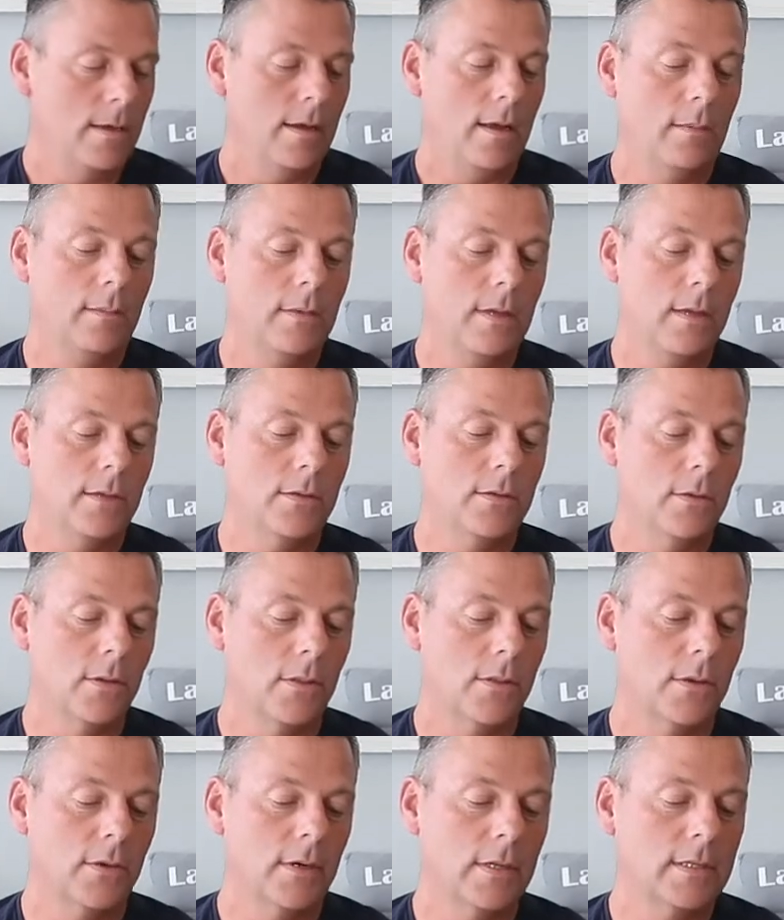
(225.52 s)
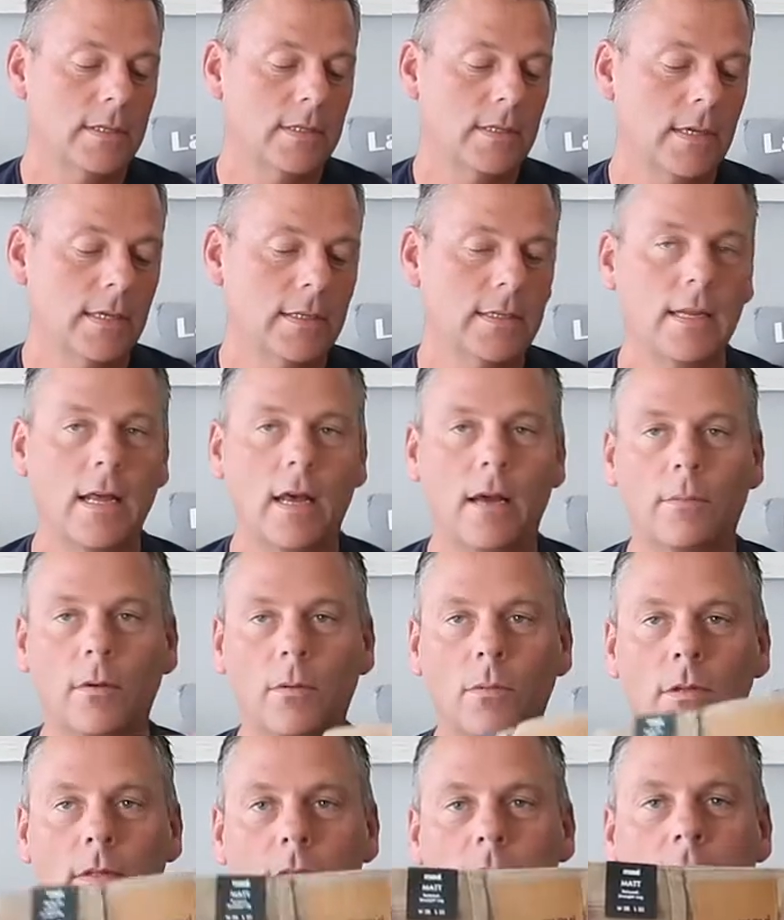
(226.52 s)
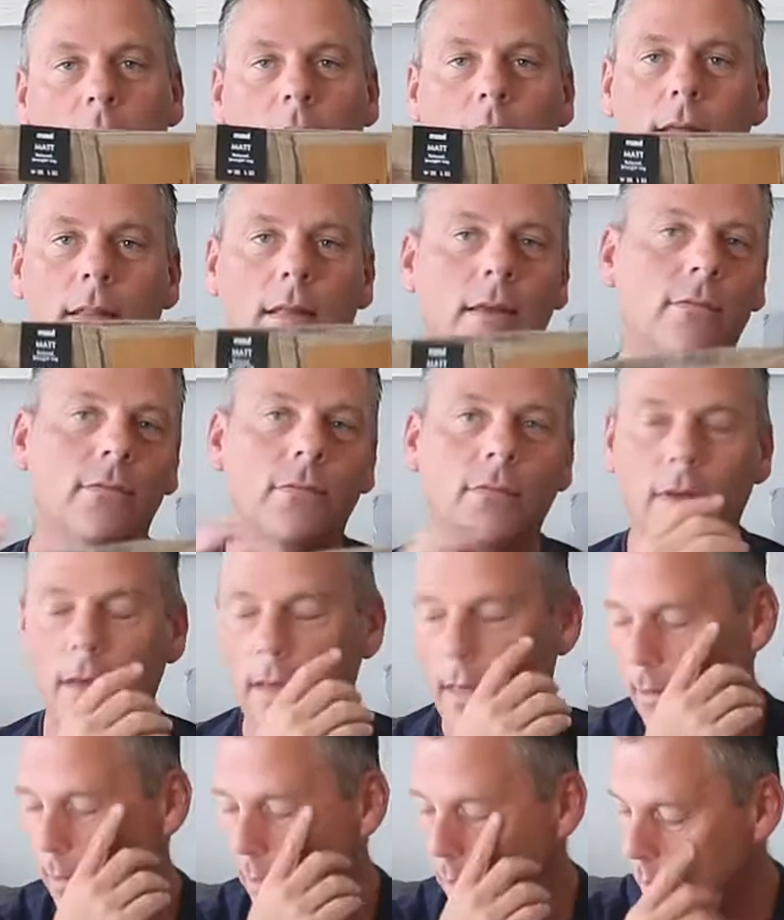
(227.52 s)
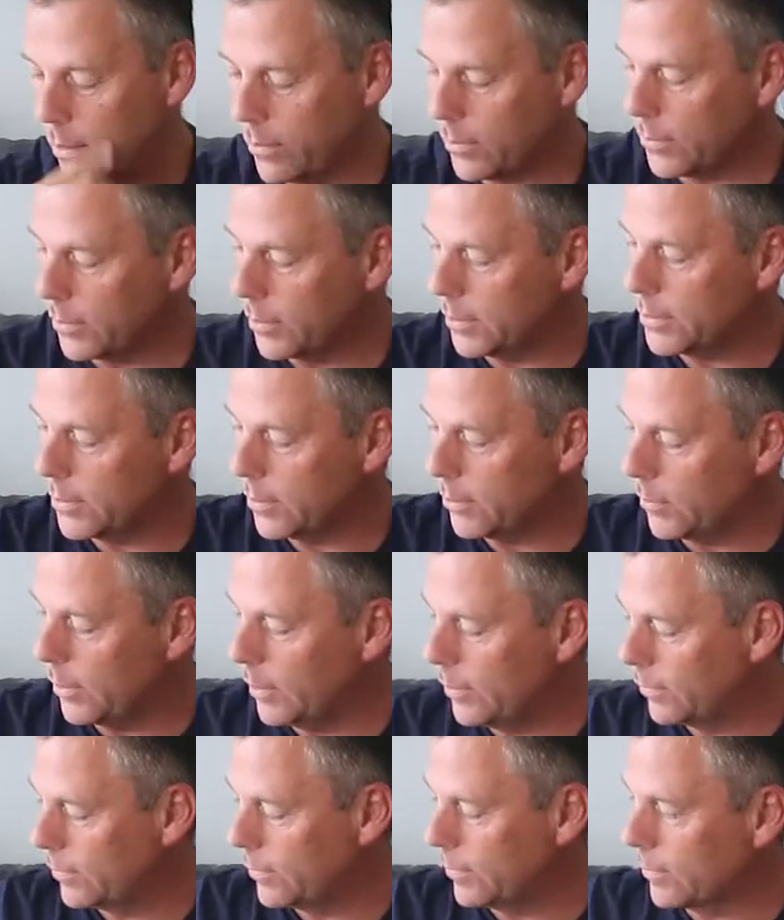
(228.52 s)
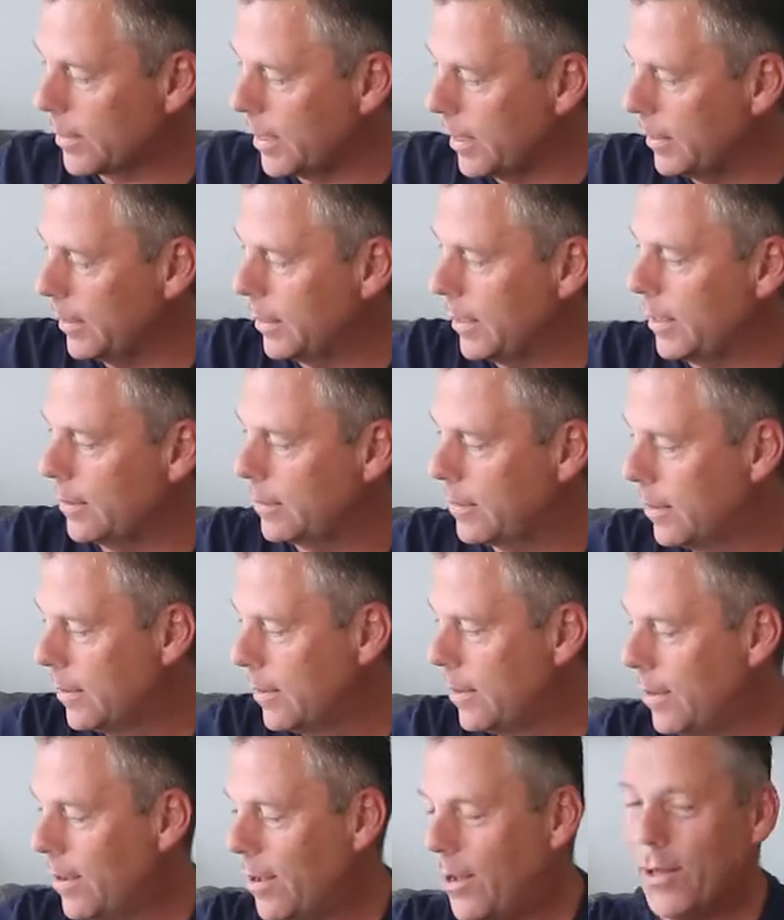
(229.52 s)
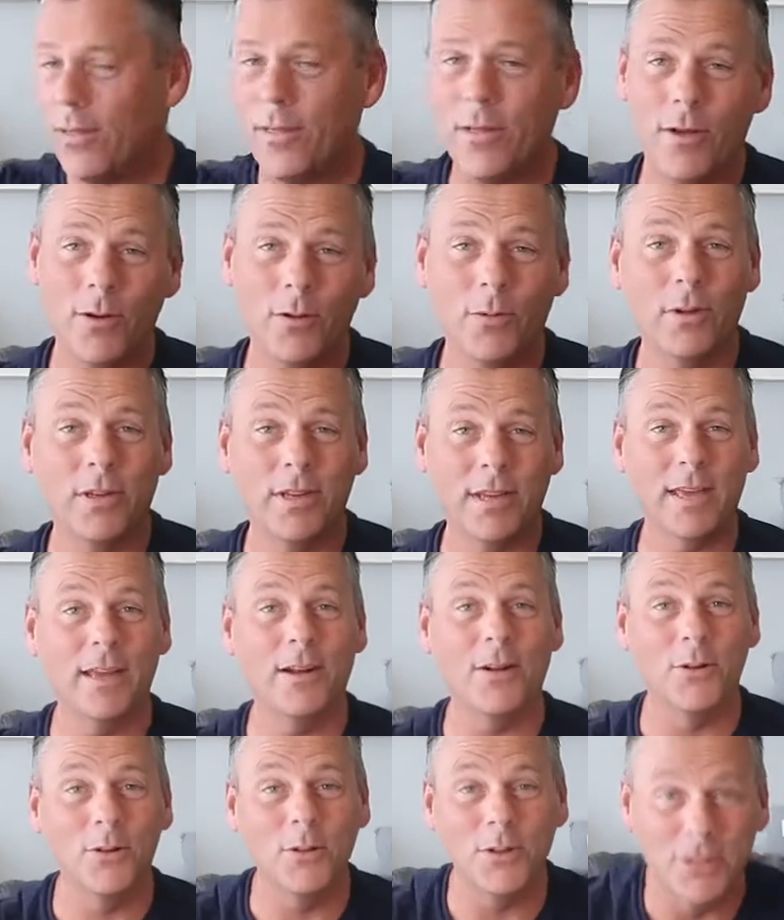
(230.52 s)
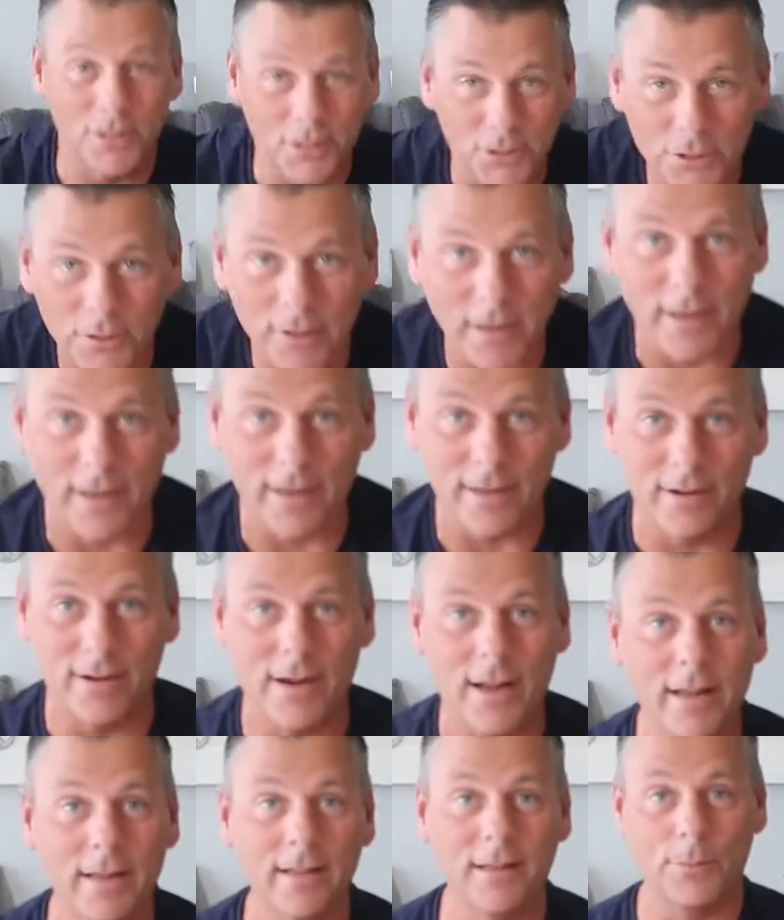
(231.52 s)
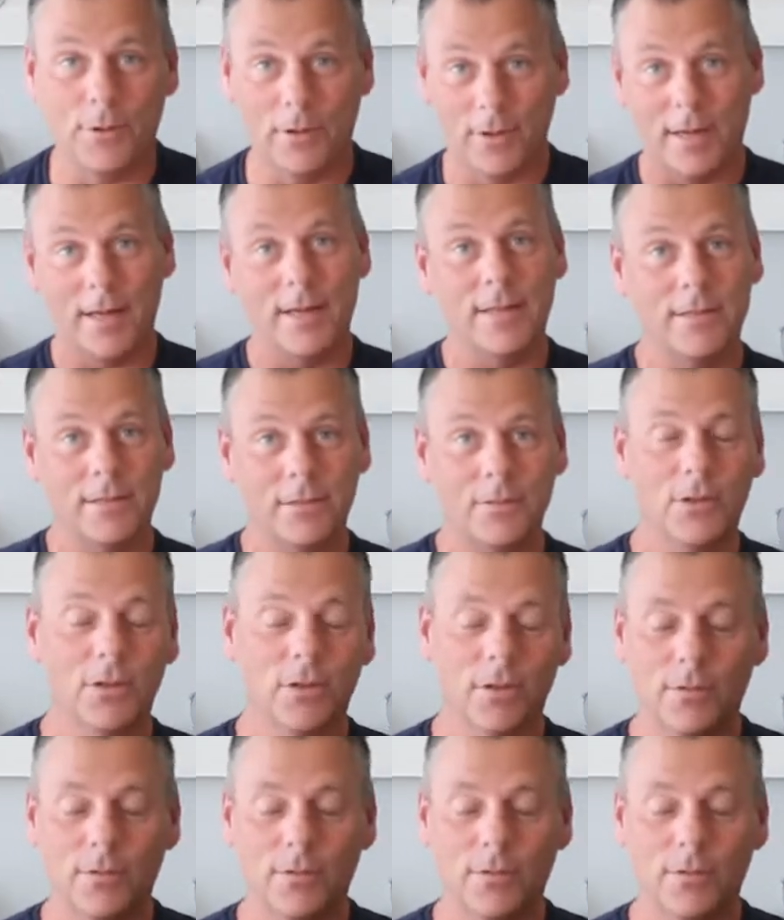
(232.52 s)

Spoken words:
I'm down to a 36 now, but we'll see how they fit. 32 is the right length. Although when you get older, you shrink. All right, come on, guys, you can